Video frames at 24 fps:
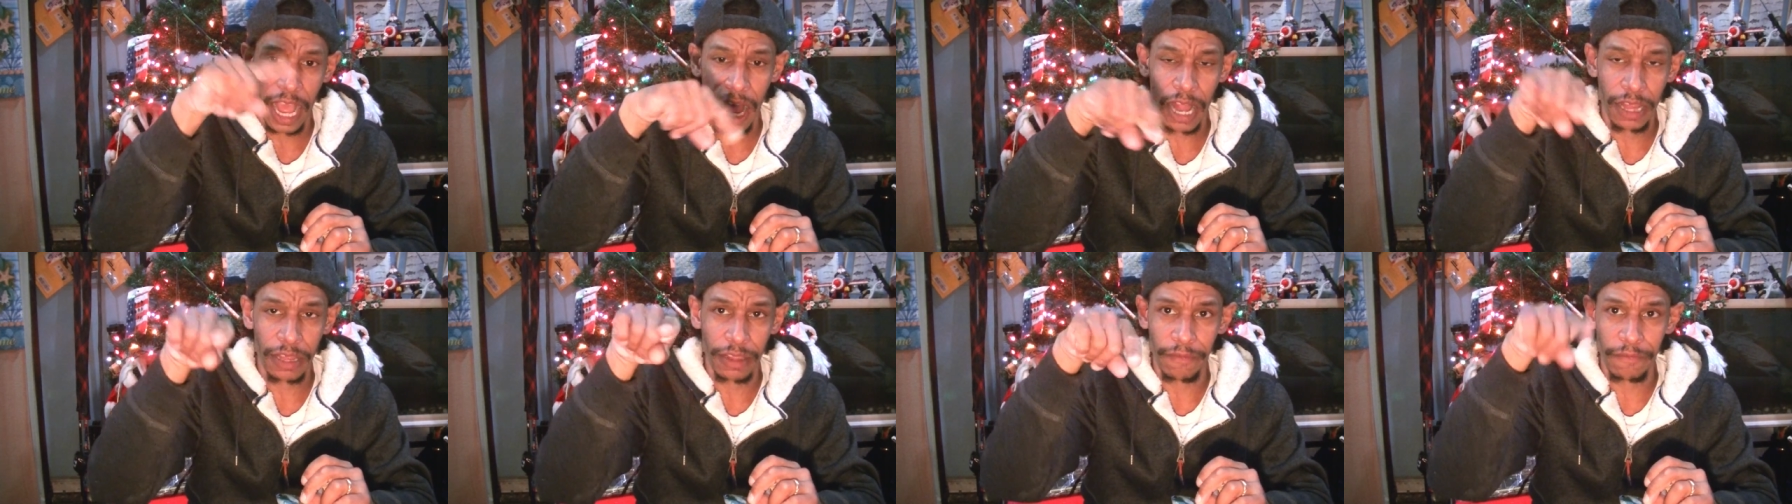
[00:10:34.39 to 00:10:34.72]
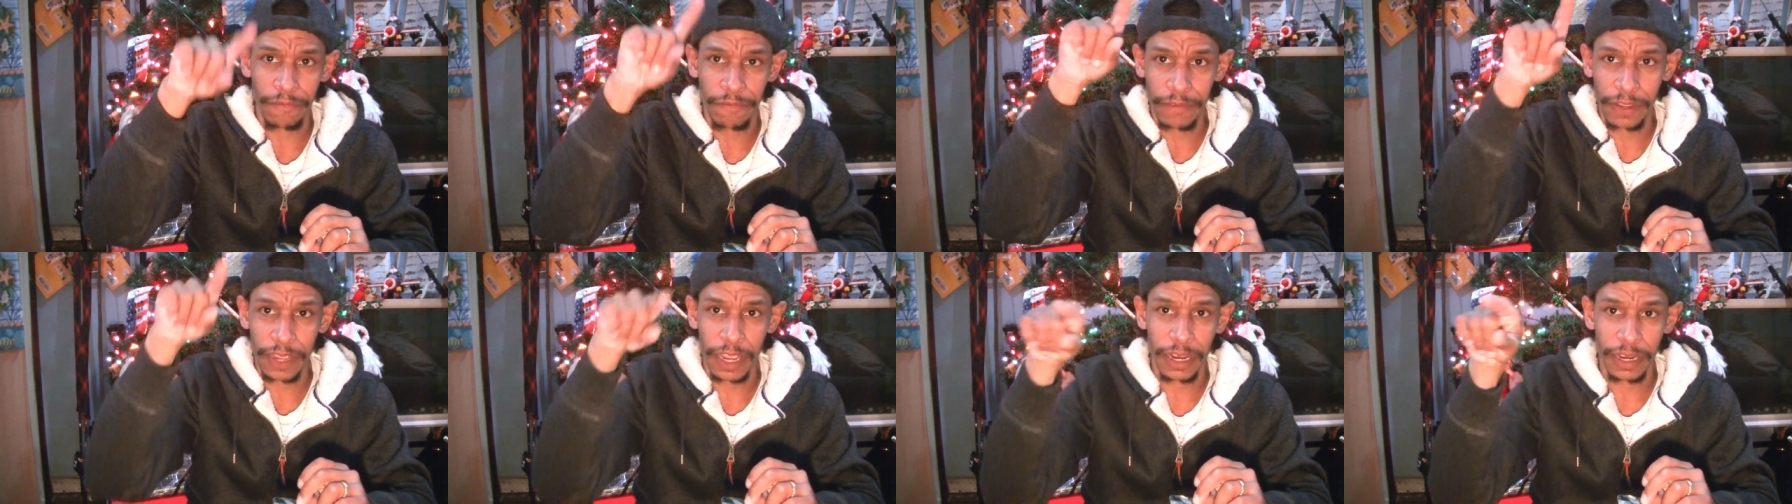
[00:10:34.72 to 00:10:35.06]

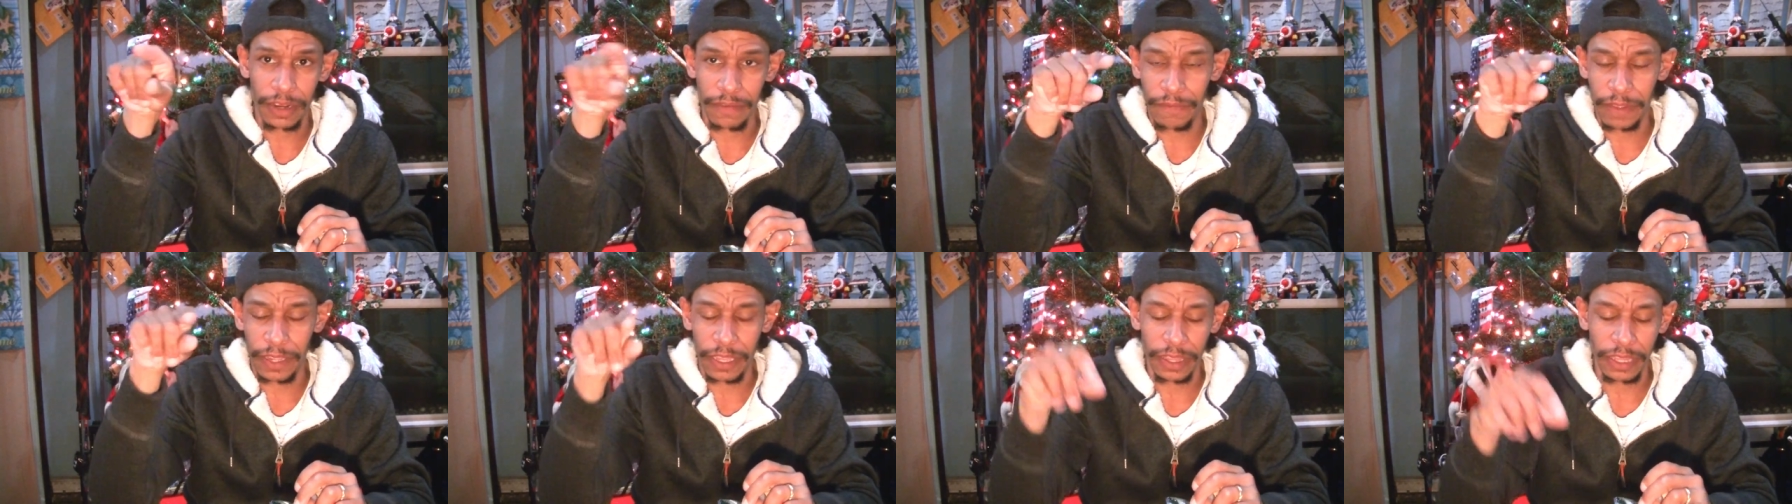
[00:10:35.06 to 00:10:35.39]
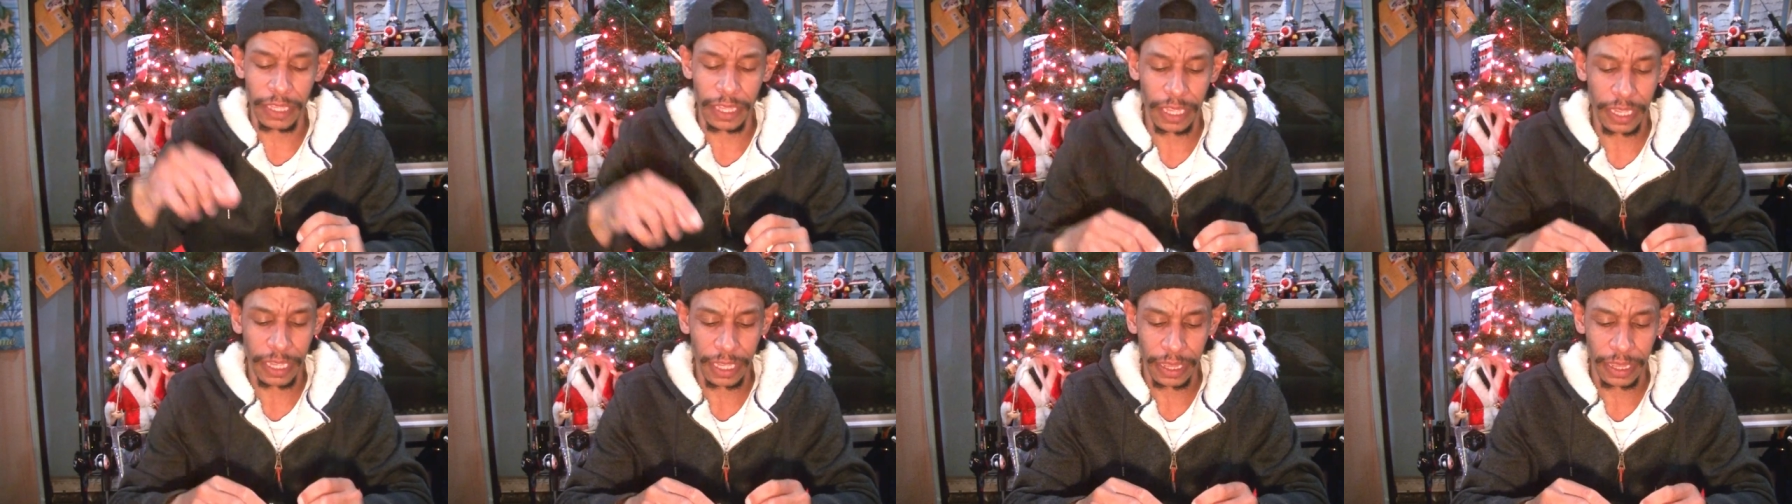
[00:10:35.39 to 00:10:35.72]
olive kind of in
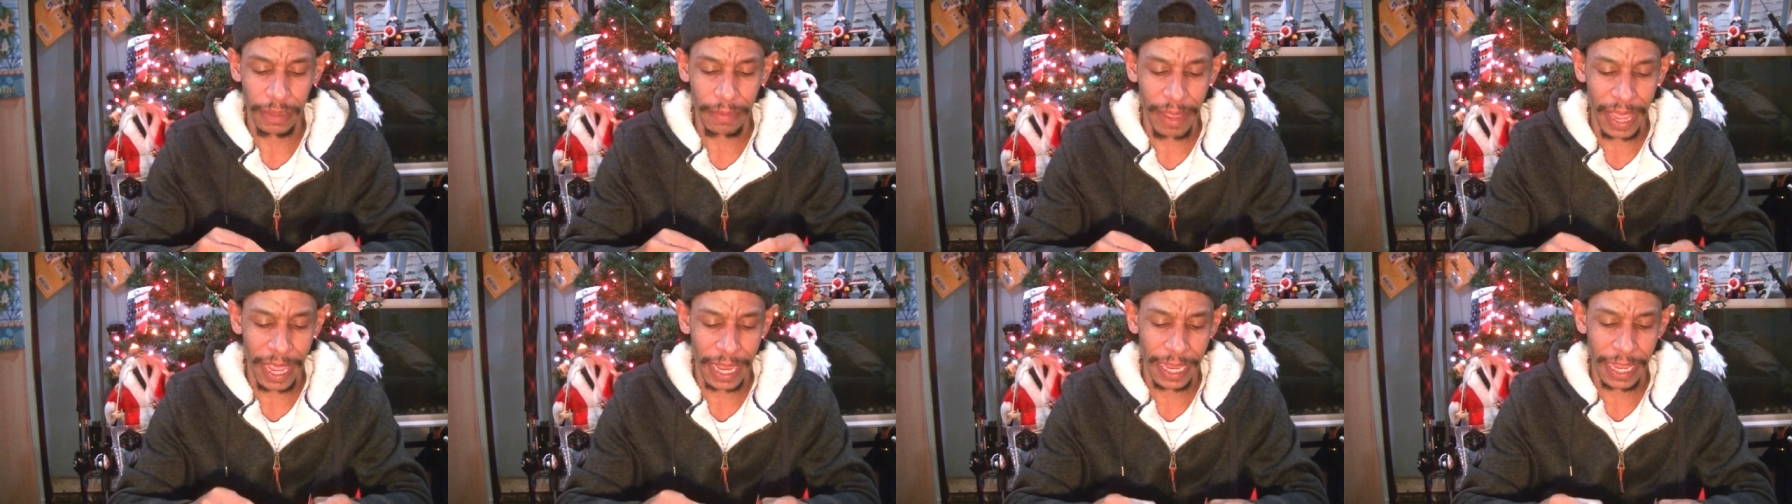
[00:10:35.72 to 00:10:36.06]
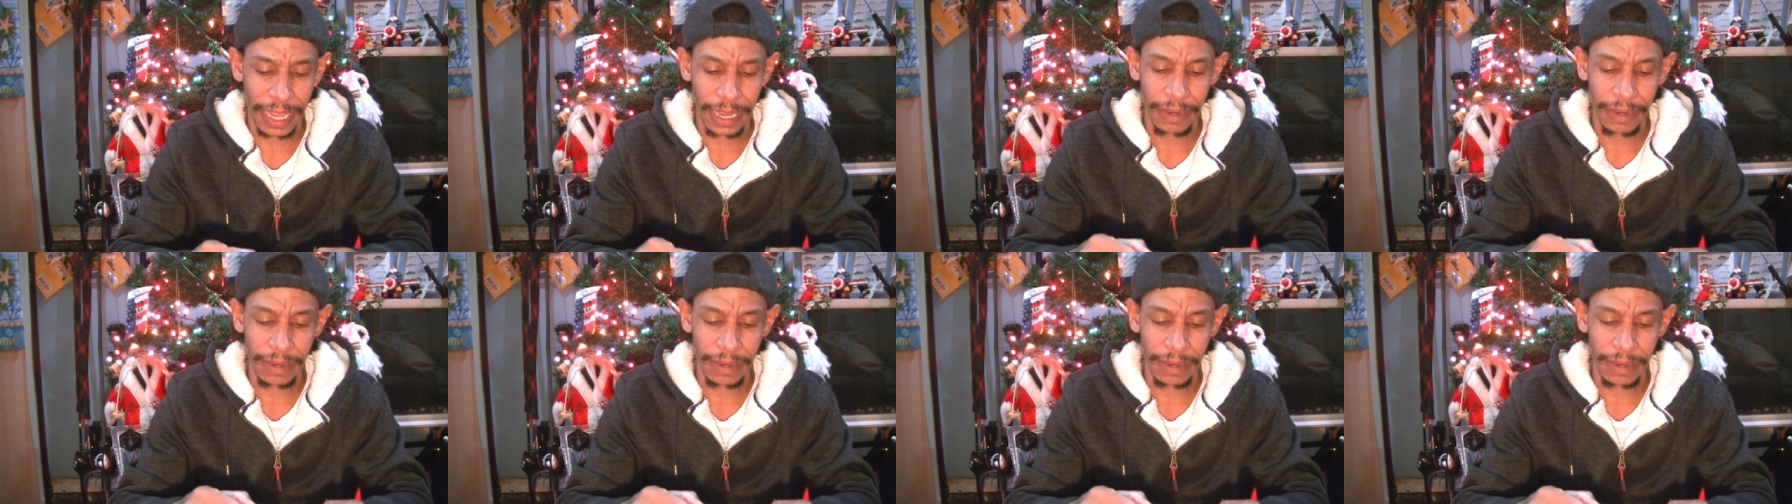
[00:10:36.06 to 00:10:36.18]
the in the back